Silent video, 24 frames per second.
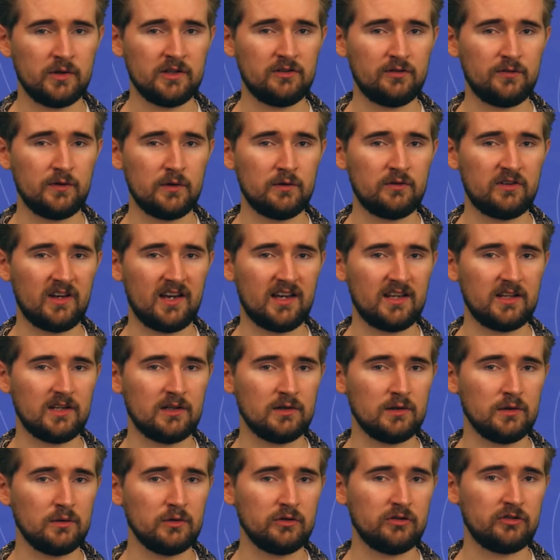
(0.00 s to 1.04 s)
interview day,
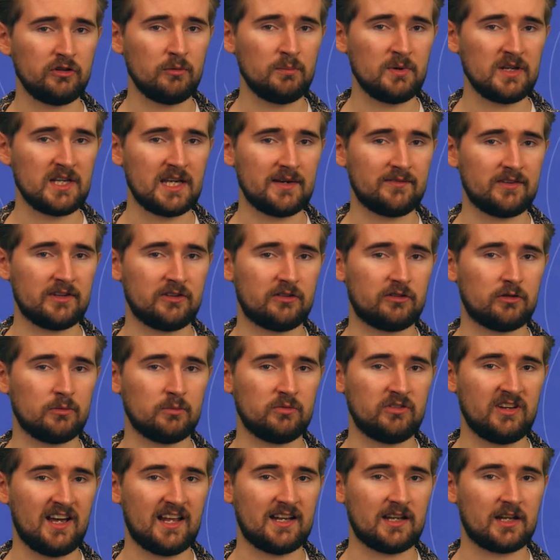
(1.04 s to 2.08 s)
you'll also be given some
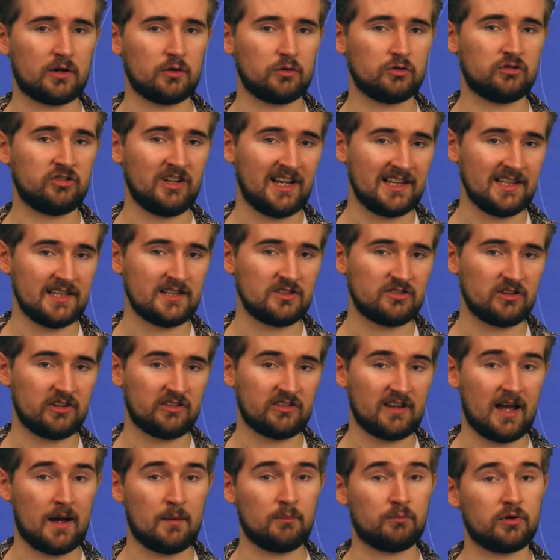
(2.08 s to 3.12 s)
technical challenges
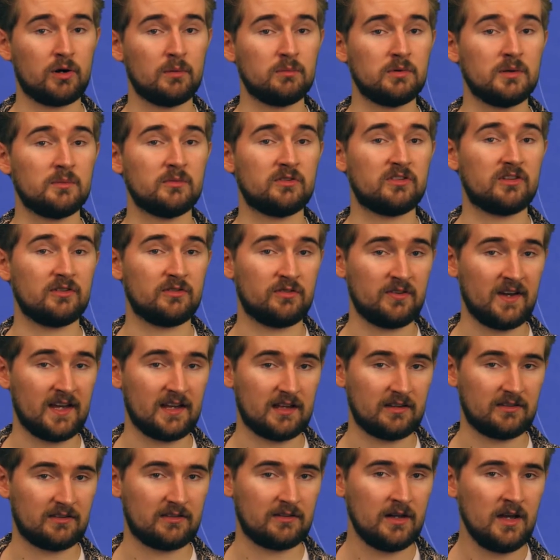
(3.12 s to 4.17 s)
and problems to
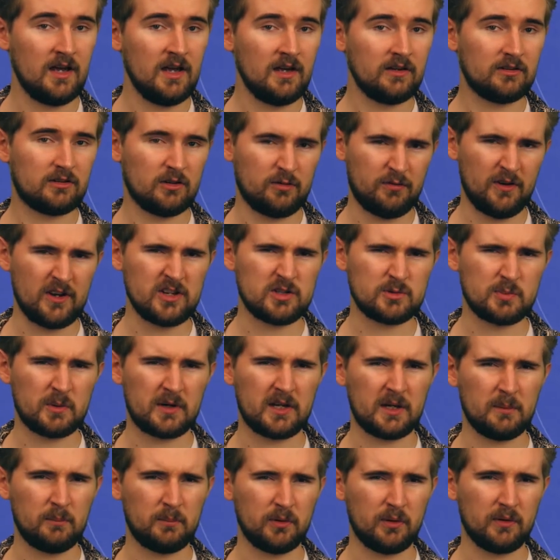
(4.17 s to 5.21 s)
face, so
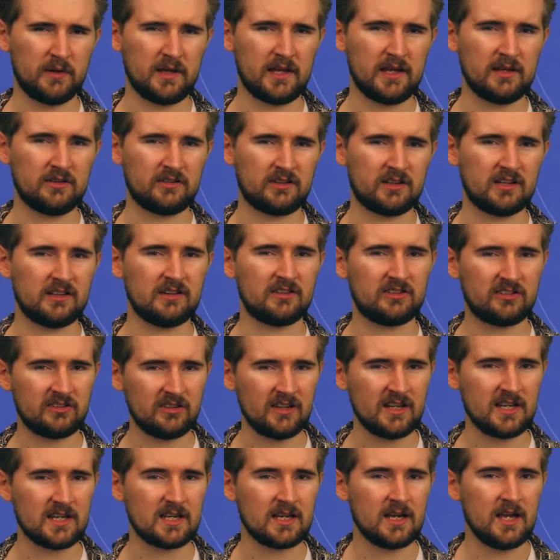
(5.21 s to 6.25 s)
Facebook employees can
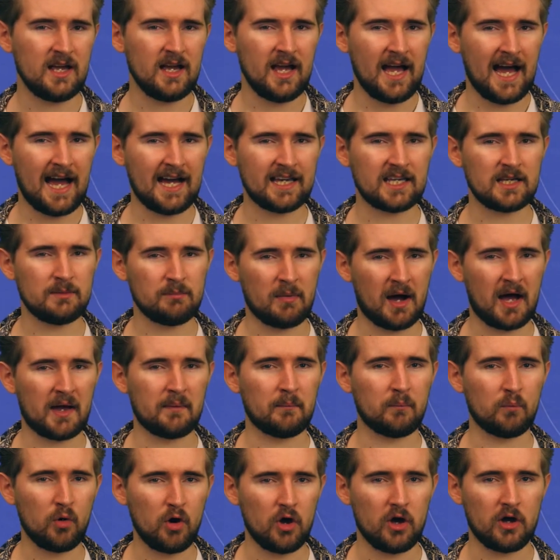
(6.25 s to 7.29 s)
see how your
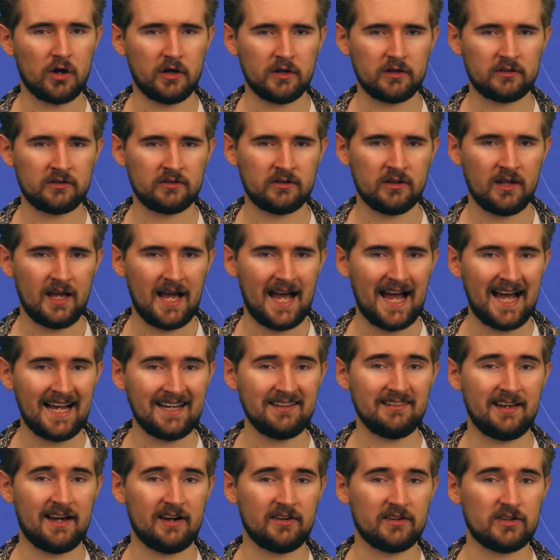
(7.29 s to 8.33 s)
mind works
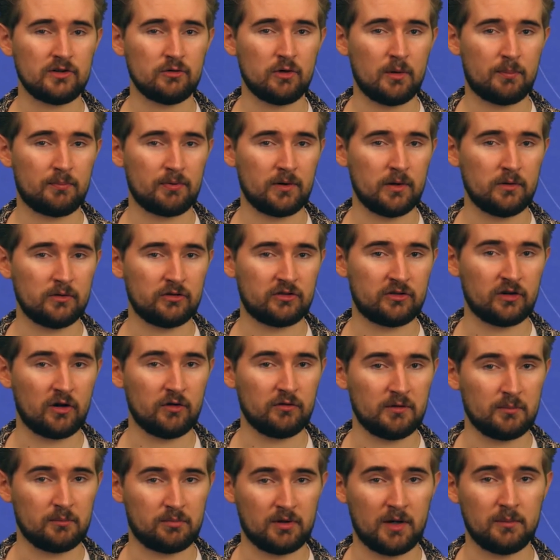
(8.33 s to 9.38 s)
and how you approach
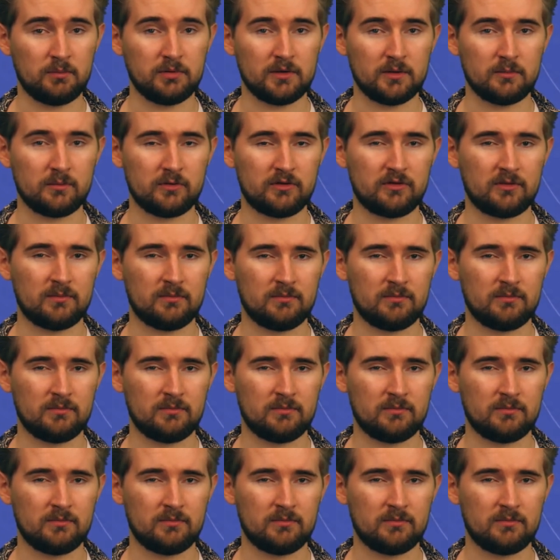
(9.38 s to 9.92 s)
solving problems.